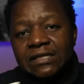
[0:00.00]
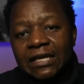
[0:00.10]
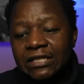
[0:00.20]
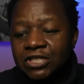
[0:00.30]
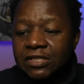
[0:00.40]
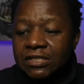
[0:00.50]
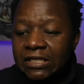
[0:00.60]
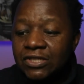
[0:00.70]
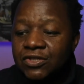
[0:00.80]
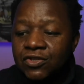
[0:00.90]
it just
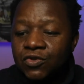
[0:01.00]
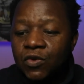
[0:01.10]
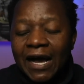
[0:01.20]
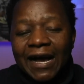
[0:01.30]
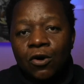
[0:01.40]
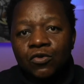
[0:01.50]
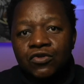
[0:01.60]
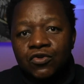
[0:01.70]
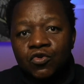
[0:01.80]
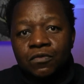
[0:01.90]
teaches you how to